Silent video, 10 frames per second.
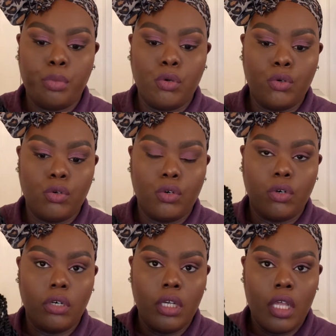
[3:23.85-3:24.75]

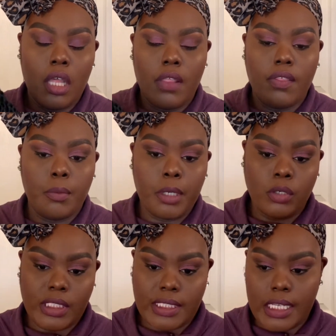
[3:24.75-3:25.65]
pull the
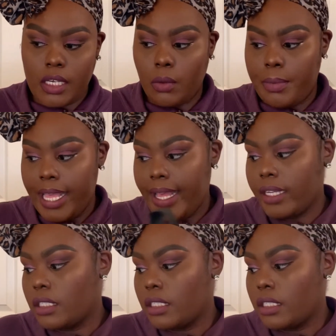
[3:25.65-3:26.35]
ponytail back.